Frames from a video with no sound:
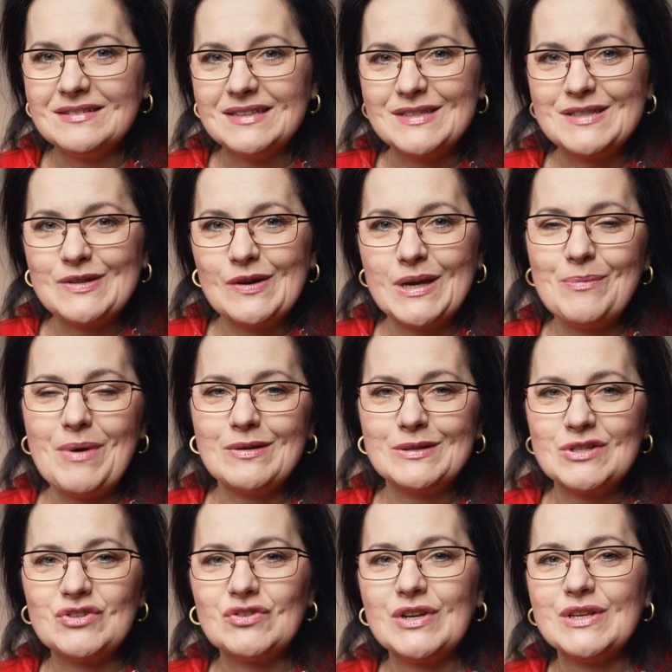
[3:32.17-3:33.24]
Let's talk
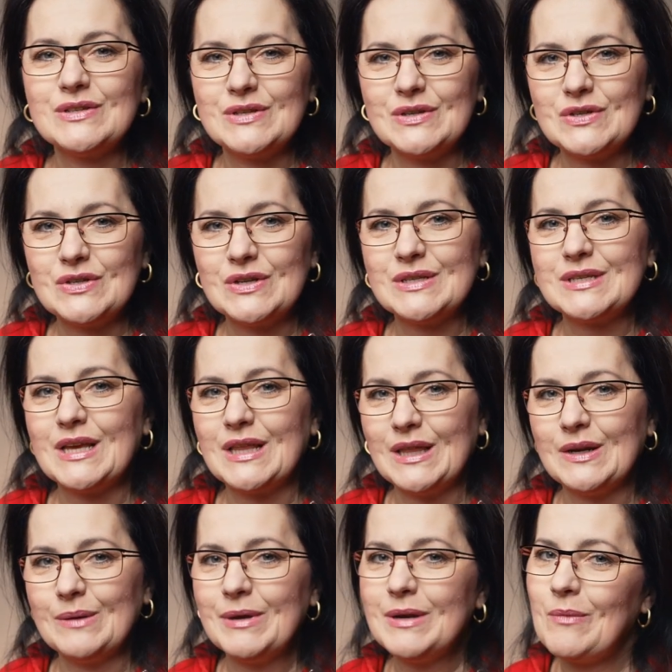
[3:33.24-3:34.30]
about transitions a
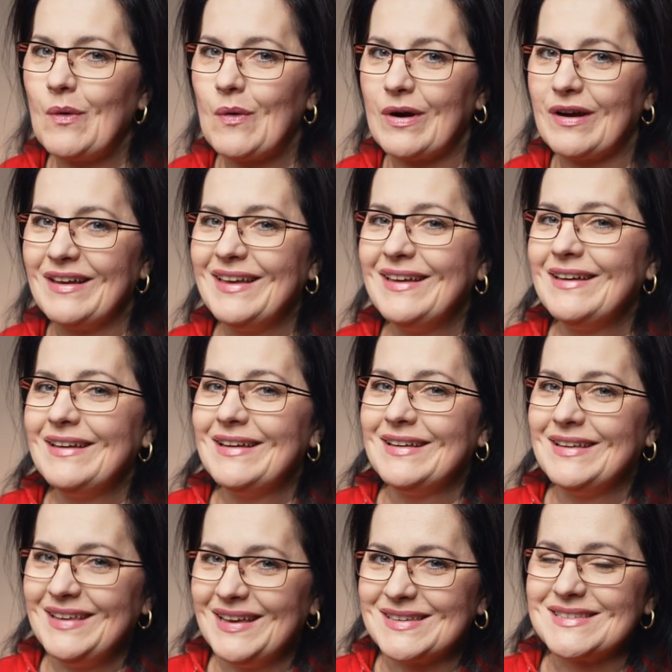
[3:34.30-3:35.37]
little bit more.
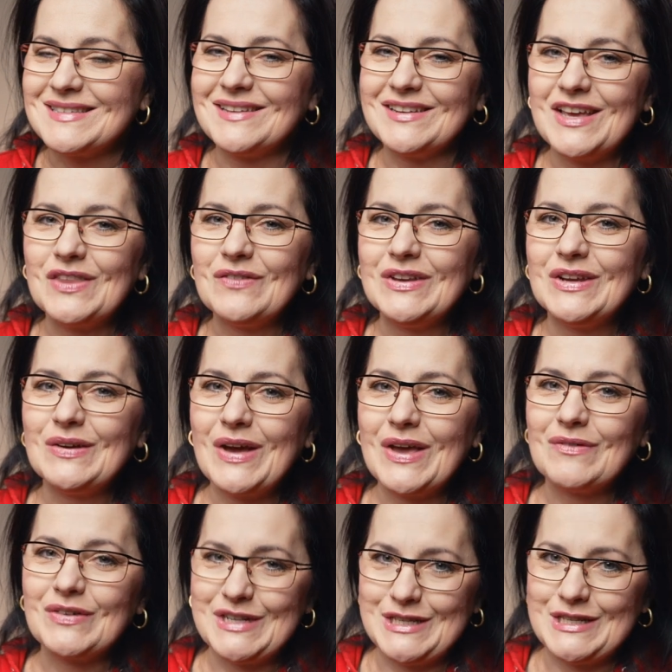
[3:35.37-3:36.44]
Yes, another video
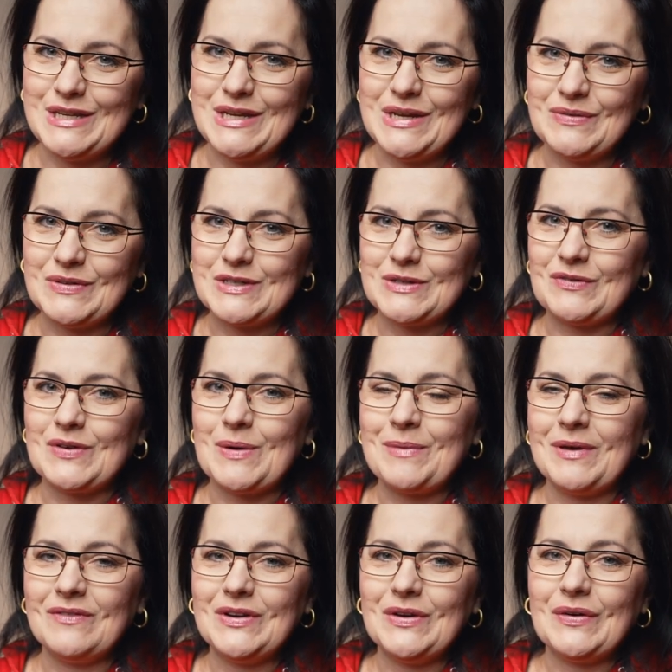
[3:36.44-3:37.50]
I received
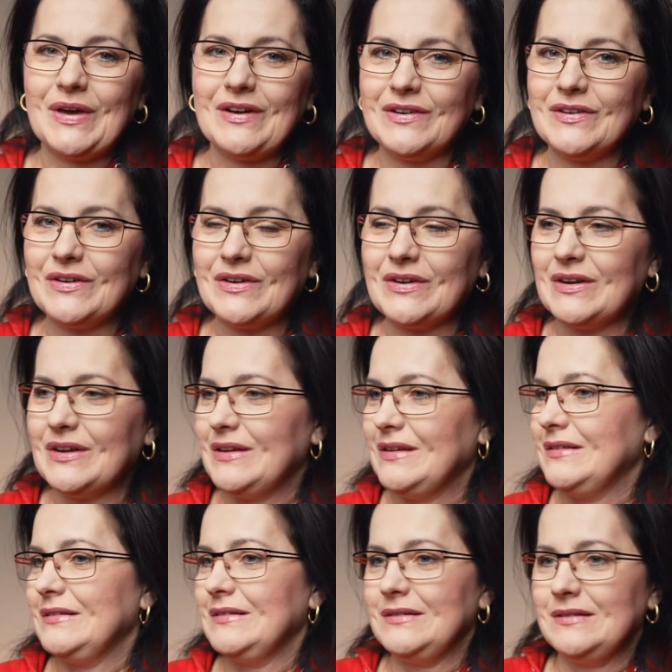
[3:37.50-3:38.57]
from a video editor
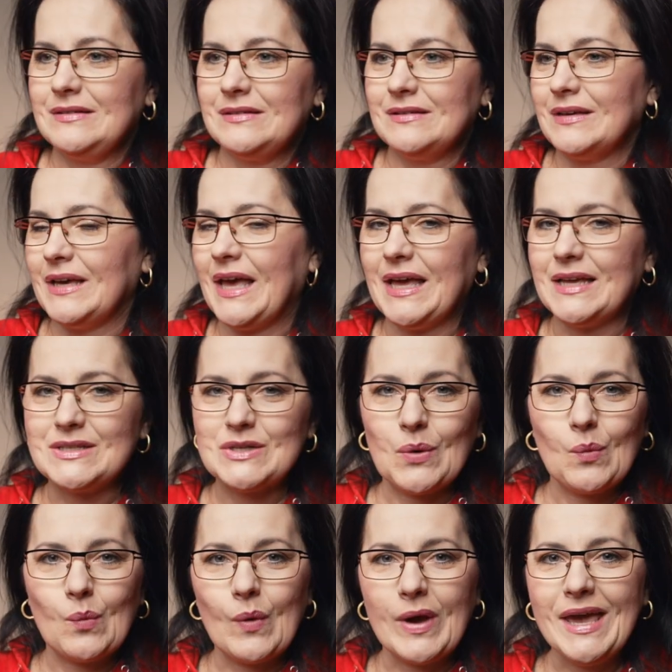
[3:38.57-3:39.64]
had
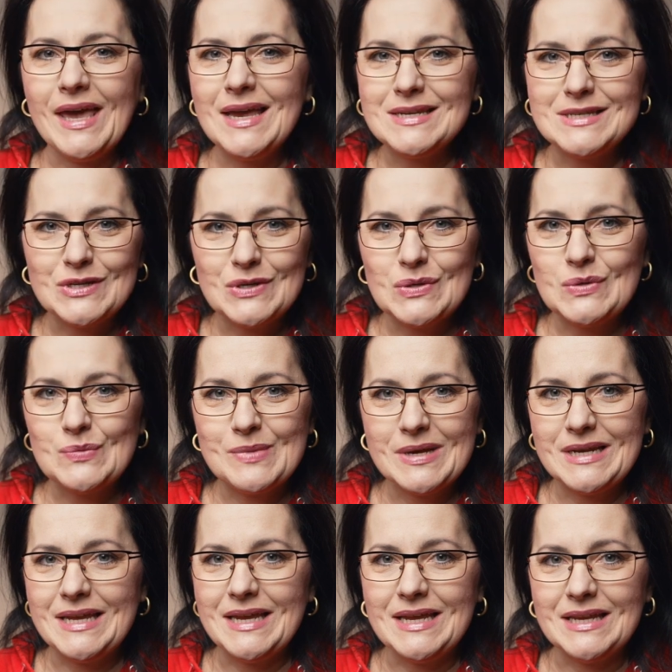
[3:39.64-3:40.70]
way too
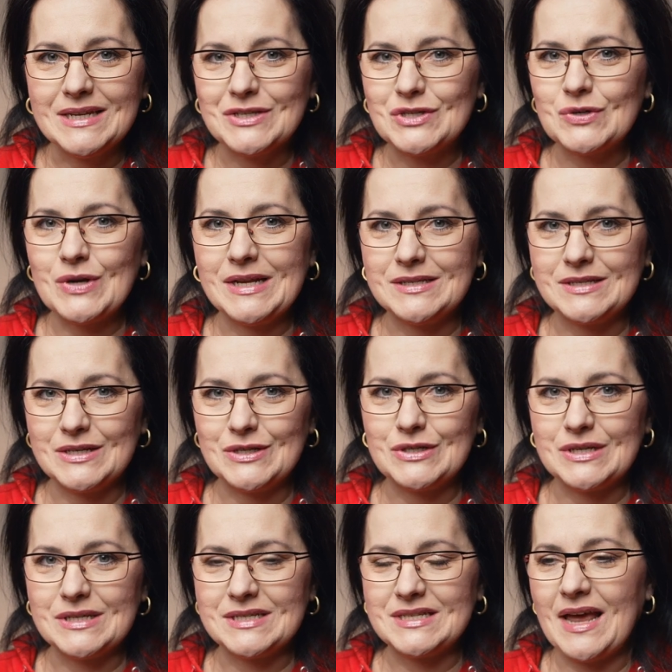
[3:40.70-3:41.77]
many
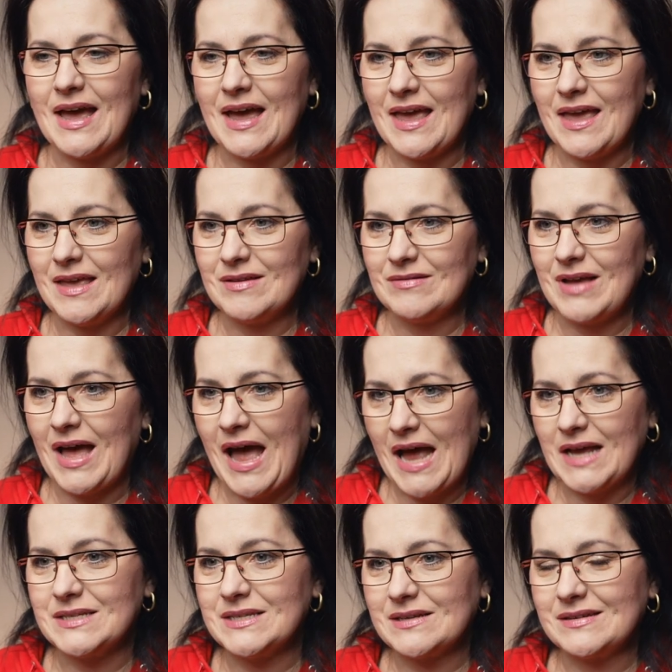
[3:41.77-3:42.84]
transitions. I
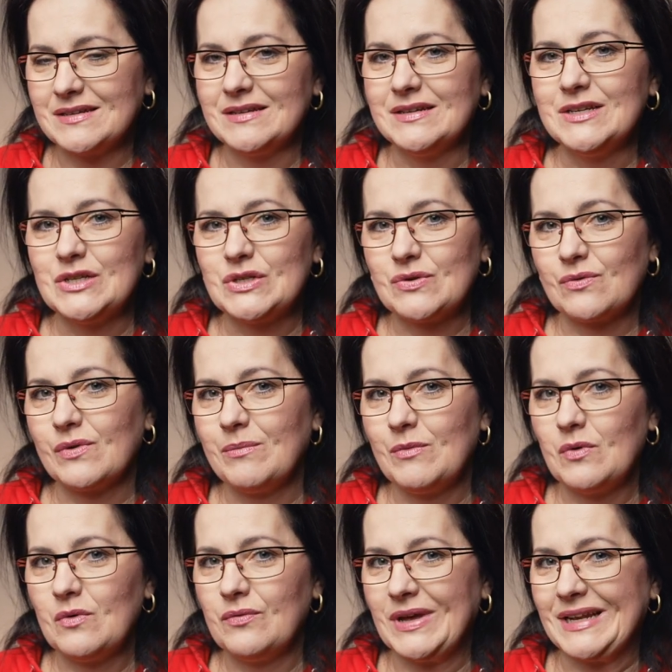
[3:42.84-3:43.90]
asked to
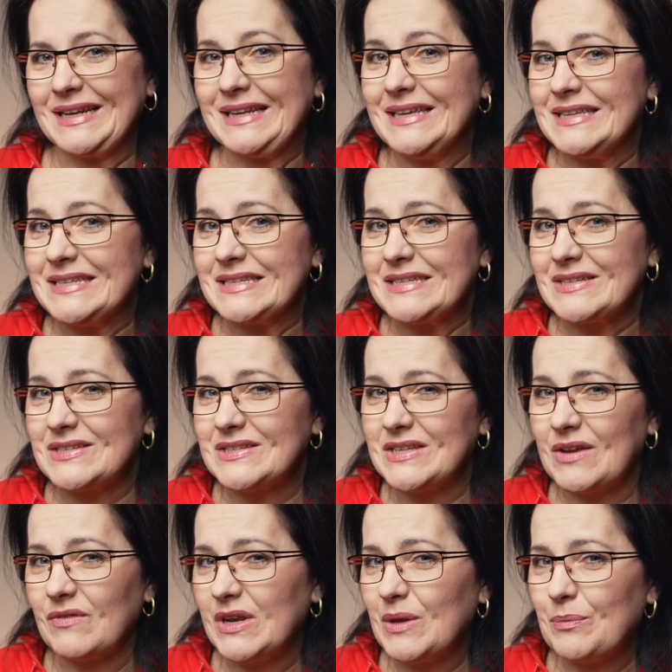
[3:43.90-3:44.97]
remove at least
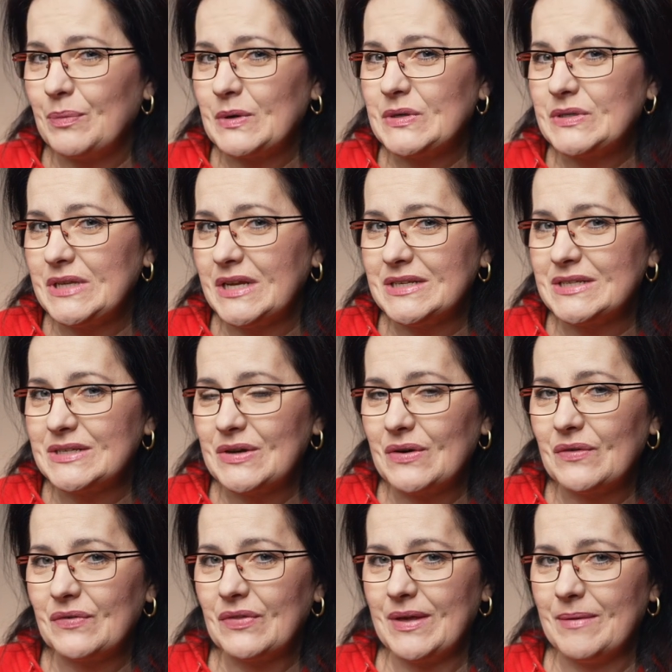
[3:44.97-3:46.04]
70%
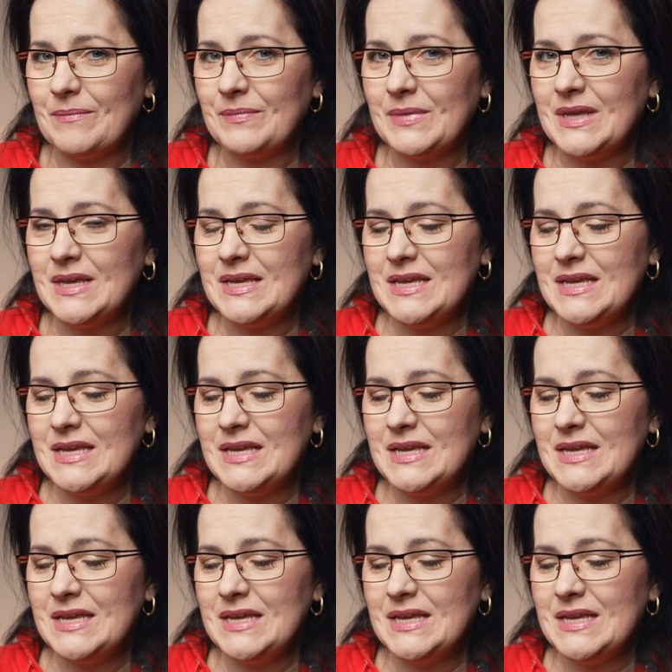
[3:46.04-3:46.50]
of them.